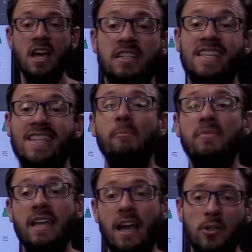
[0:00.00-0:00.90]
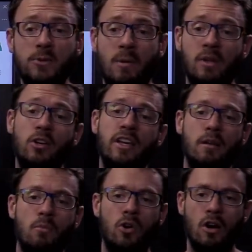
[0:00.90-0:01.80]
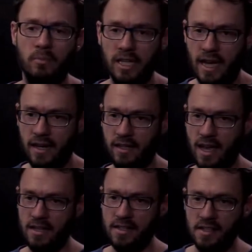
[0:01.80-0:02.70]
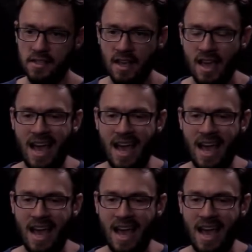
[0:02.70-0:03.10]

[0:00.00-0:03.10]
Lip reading: to something else when we're looking at more complicated cases.